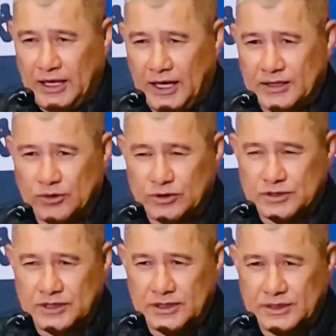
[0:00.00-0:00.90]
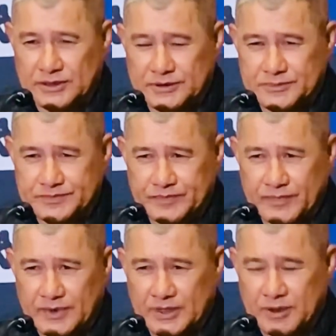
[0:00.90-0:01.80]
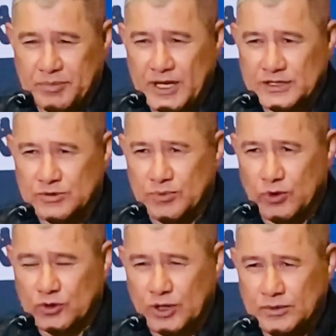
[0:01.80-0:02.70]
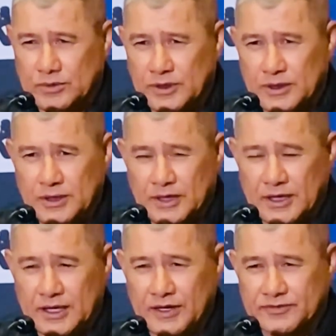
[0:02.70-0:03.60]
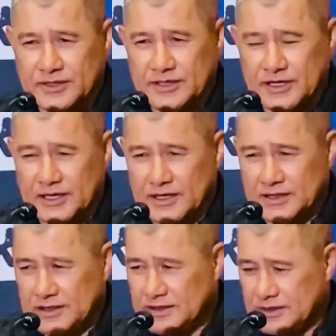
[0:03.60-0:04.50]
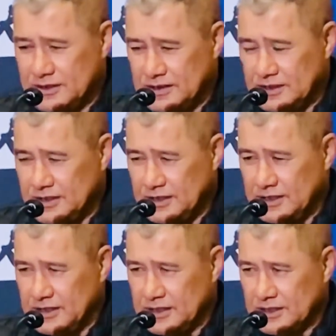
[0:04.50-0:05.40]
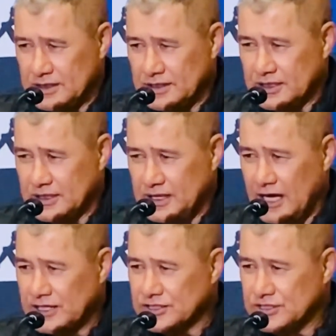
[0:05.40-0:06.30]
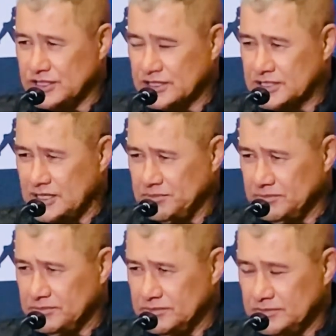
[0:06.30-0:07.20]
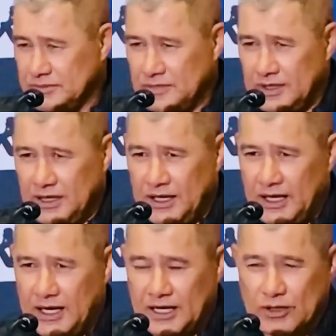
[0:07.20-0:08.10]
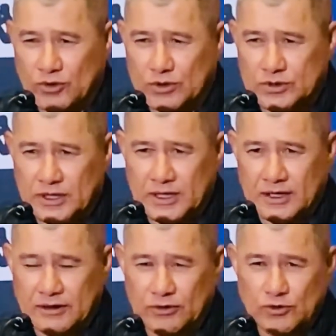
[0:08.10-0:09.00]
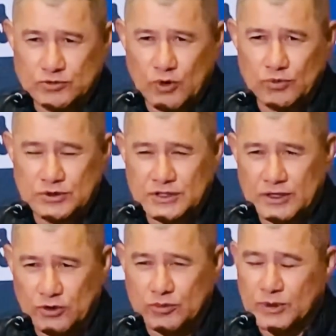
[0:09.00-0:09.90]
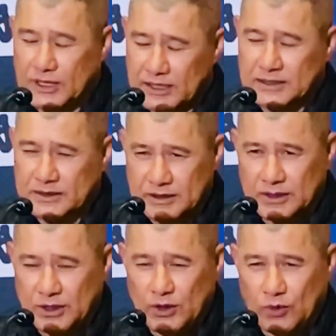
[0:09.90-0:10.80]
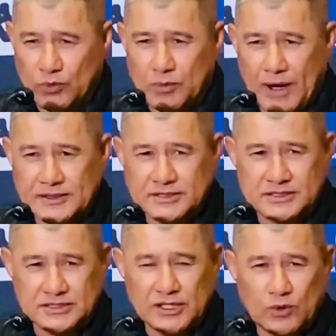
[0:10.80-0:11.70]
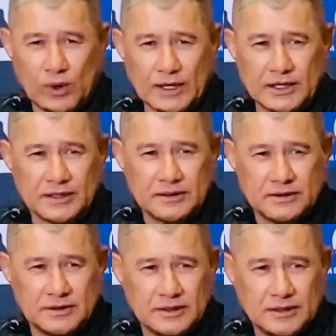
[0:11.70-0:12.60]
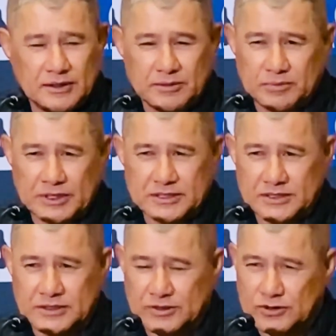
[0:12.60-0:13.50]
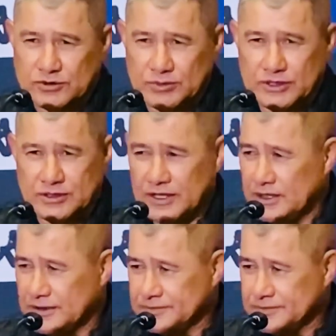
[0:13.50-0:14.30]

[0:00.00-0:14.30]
I thought the players we brought on lifted the energy in the team. And I thought in those moments, I thought we might just sneak one in. But not to be today.